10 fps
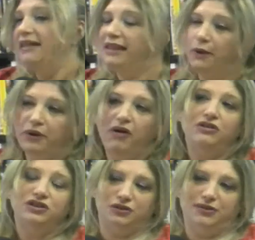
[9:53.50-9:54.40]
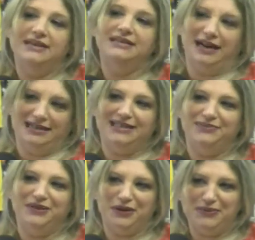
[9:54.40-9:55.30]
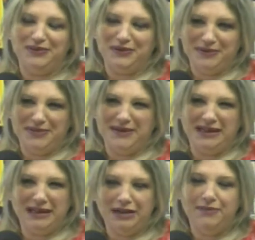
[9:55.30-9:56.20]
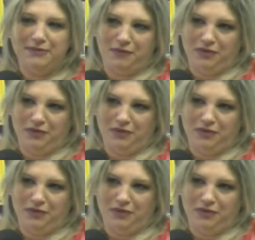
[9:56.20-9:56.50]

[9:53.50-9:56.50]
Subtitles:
that would also entice them to open the email a little bit more.